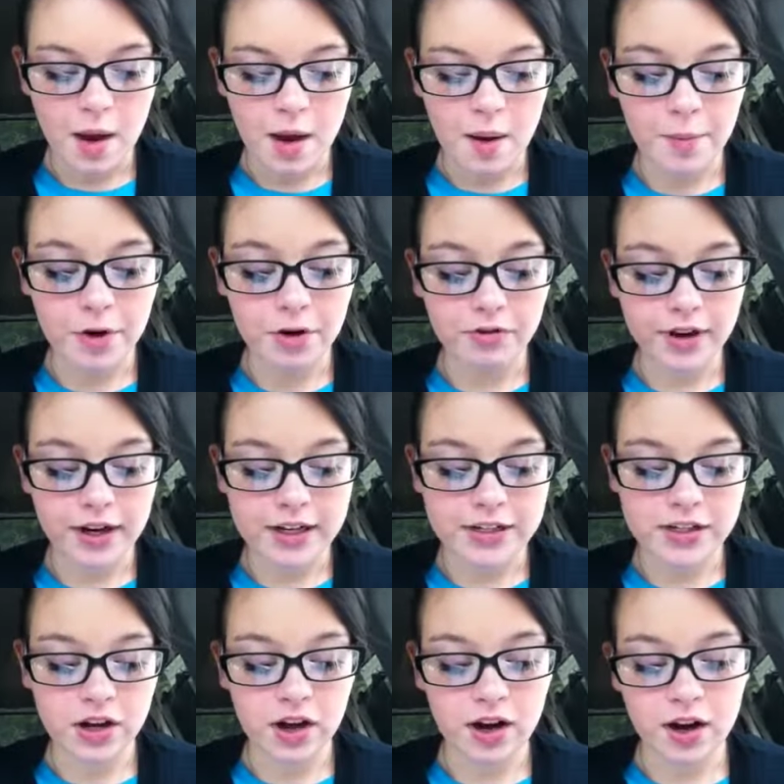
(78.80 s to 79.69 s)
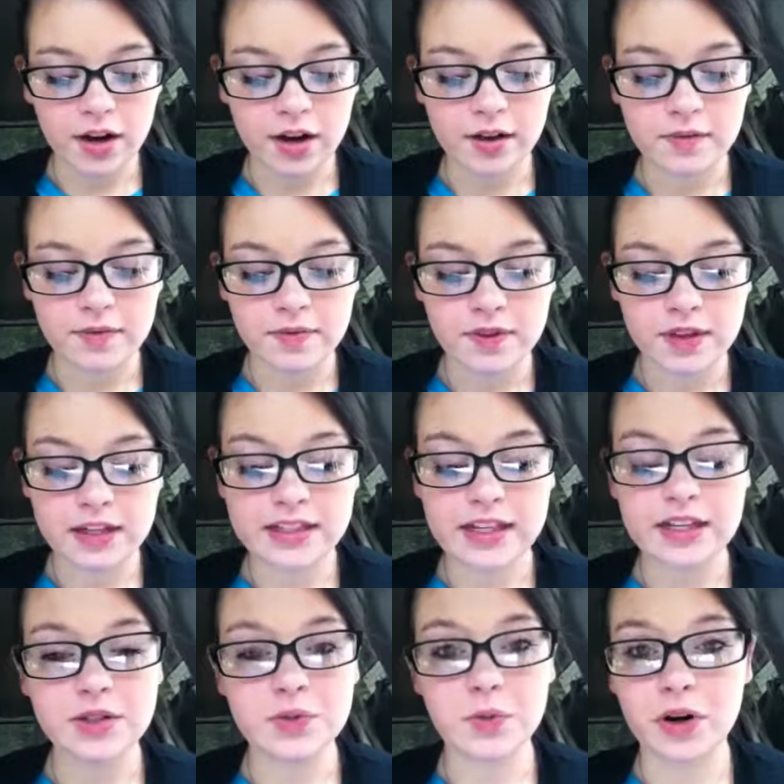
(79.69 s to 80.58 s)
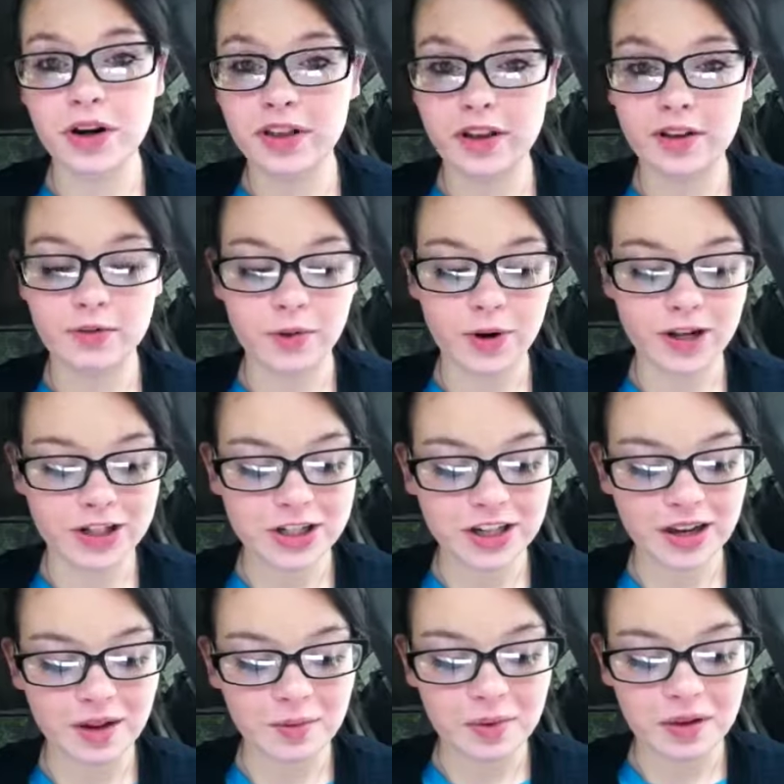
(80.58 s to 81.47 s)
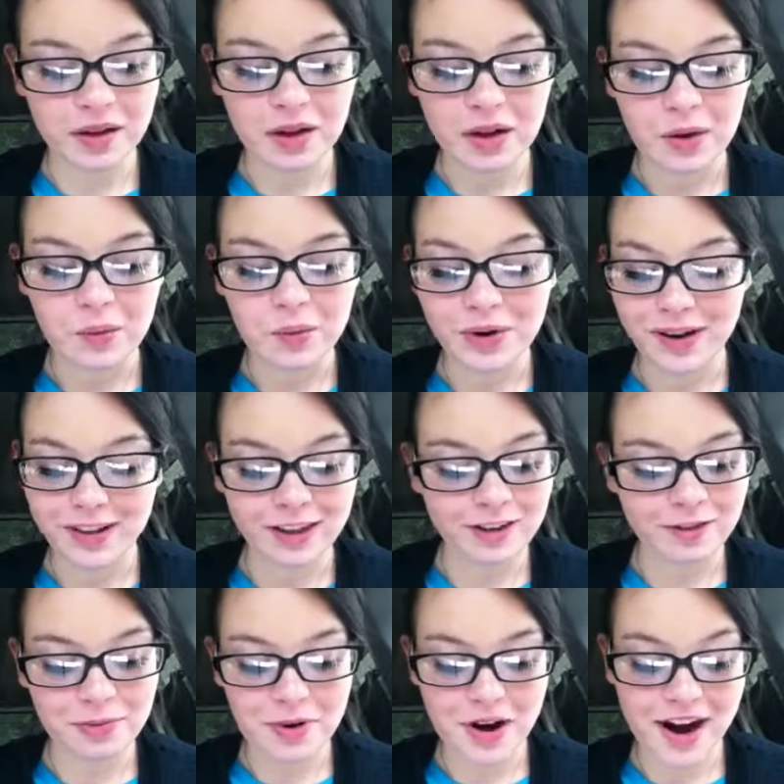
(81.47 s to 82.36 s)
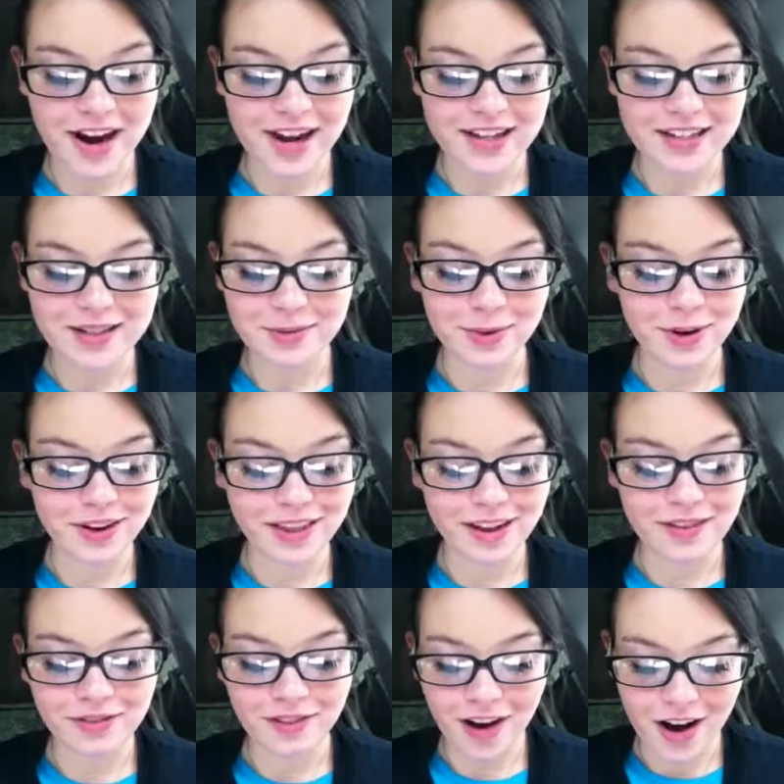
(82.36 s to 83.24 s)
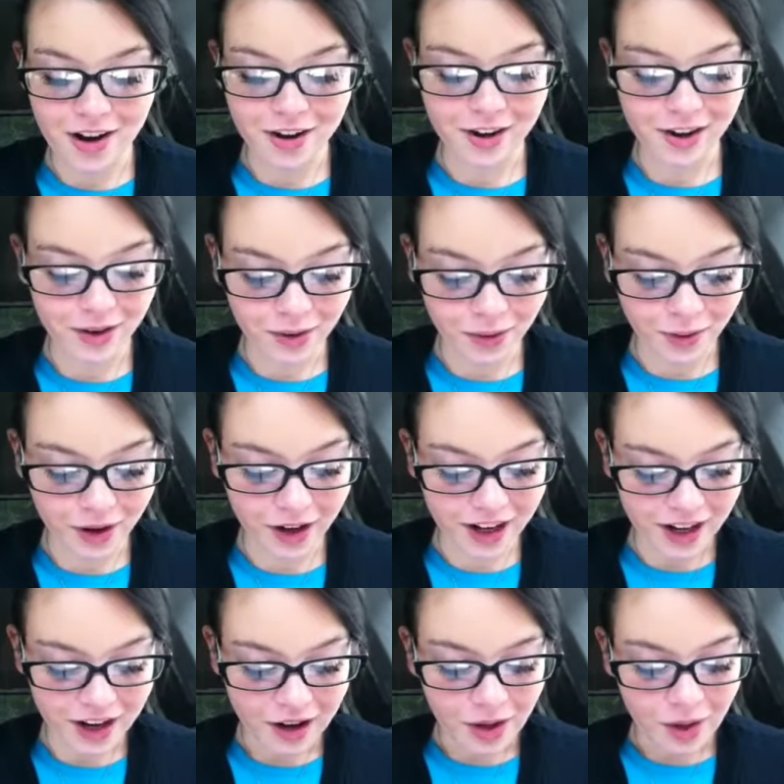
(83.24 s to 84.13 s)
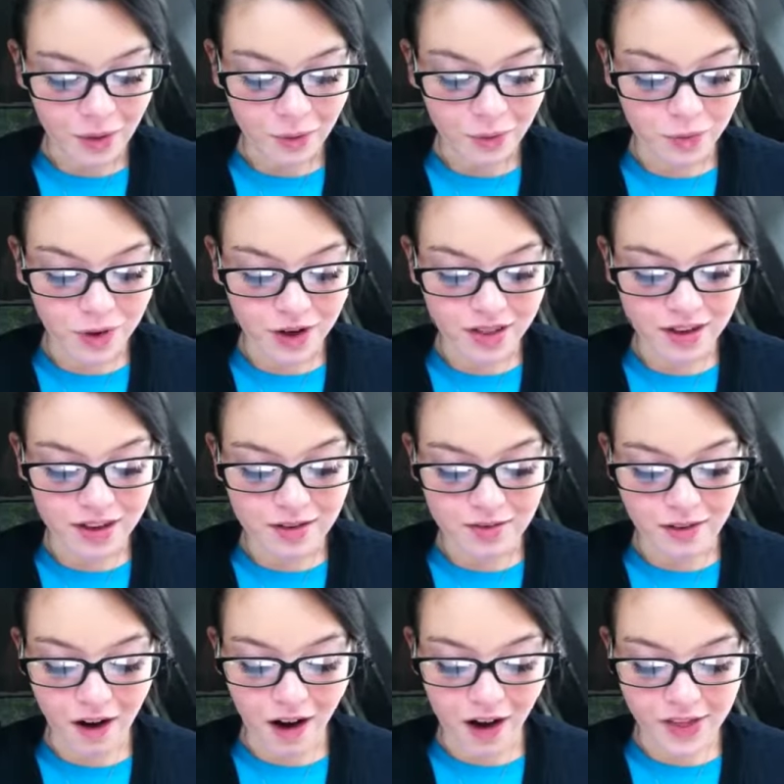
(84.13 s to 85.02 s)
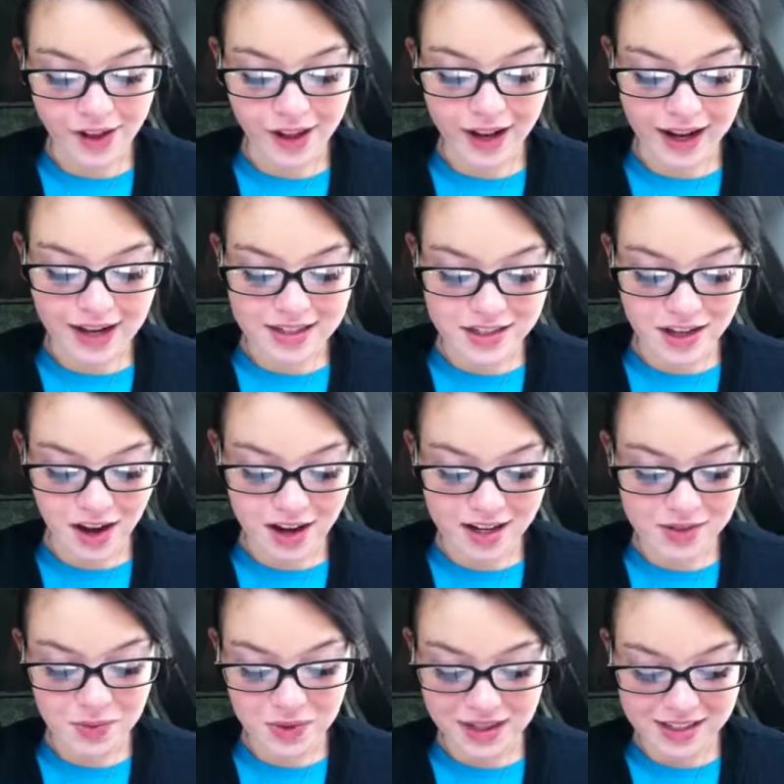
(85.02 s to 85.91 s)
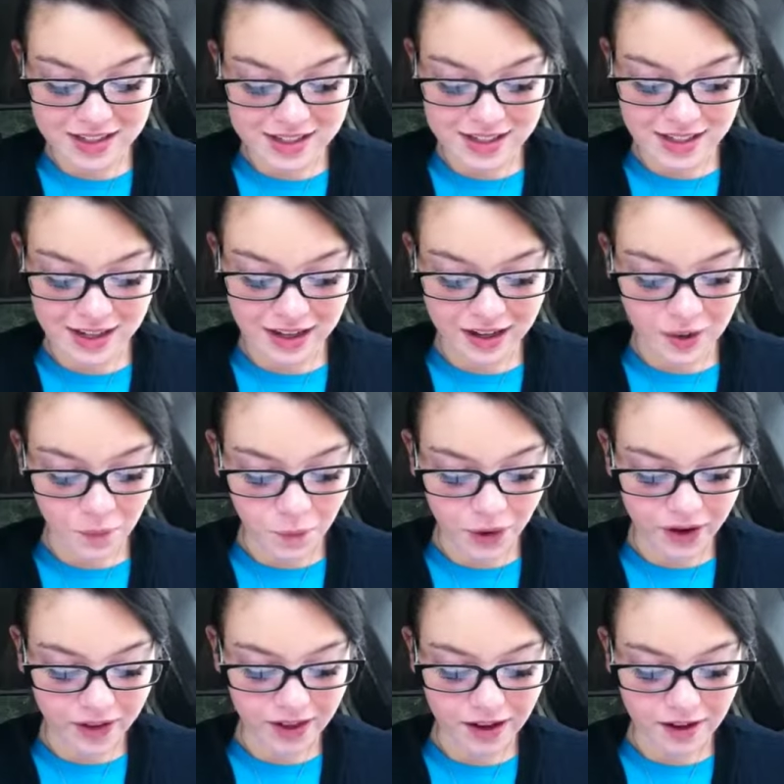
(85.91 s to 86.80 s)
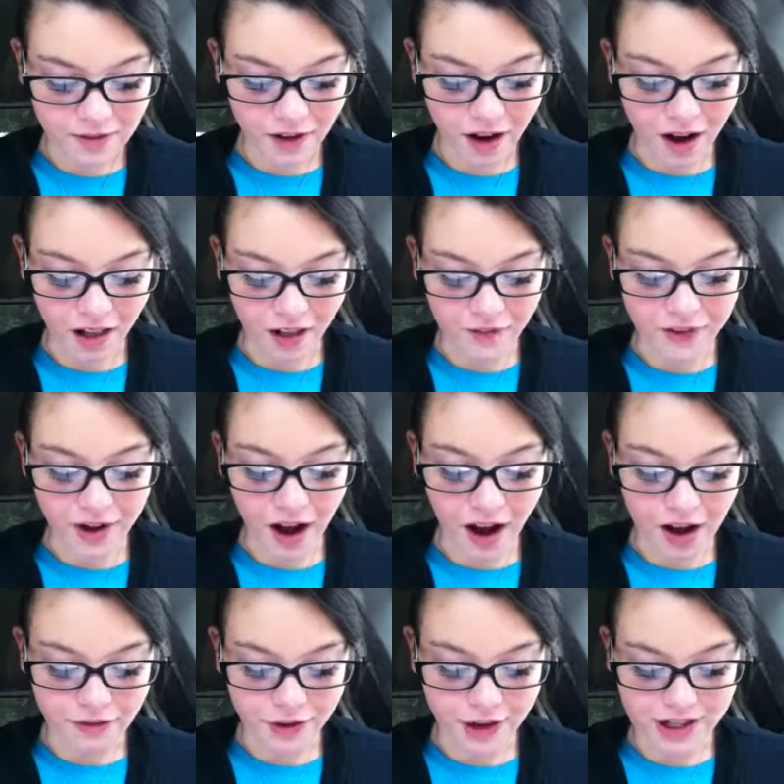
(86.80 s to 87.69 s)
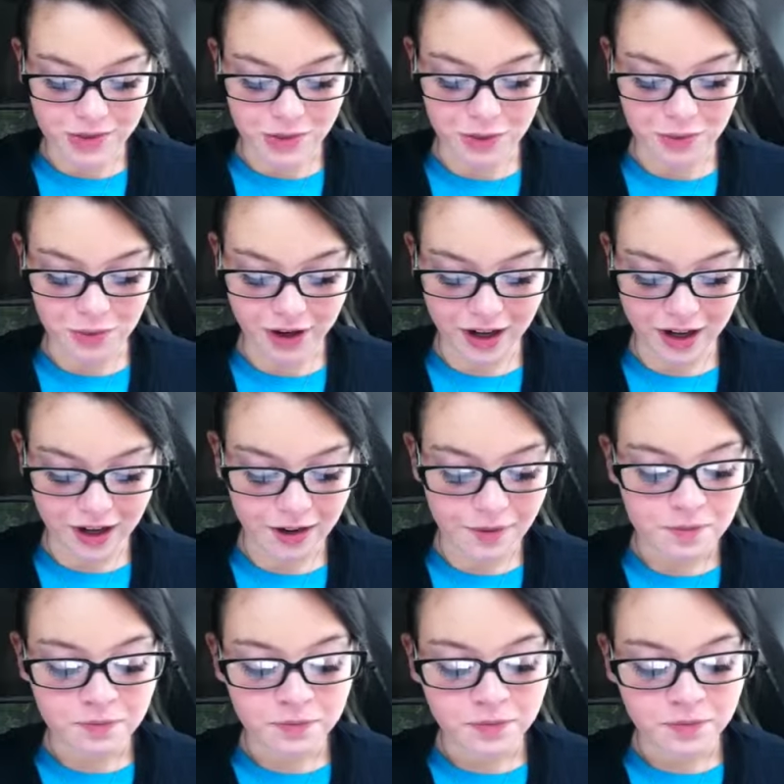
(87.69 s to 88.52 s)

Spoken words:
I'm going to read a song. It says, worthy of worship, worthy of praise, worthy of honor and glory, worthy of all the God songs we can sing, worthy of all of the offerings we bring.